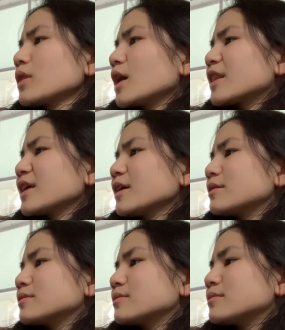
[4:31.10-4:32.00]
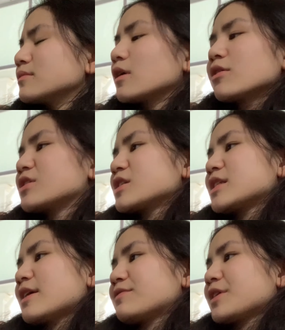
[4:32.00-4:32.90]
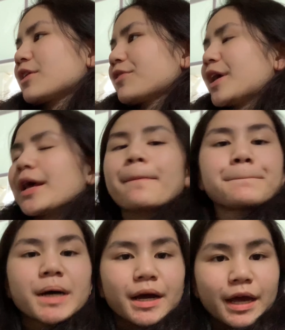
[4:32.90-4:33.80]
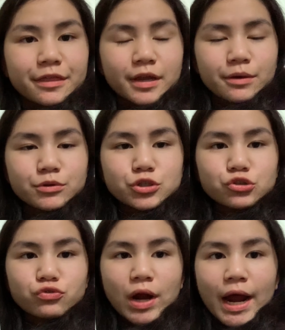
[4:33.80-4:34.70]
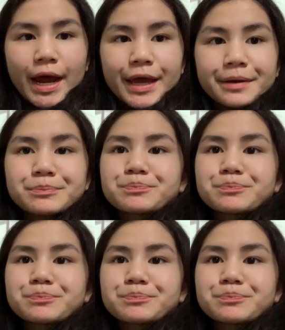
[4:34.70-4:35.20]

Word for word: I think, no, this doesn't have celery in it. But I thought I would try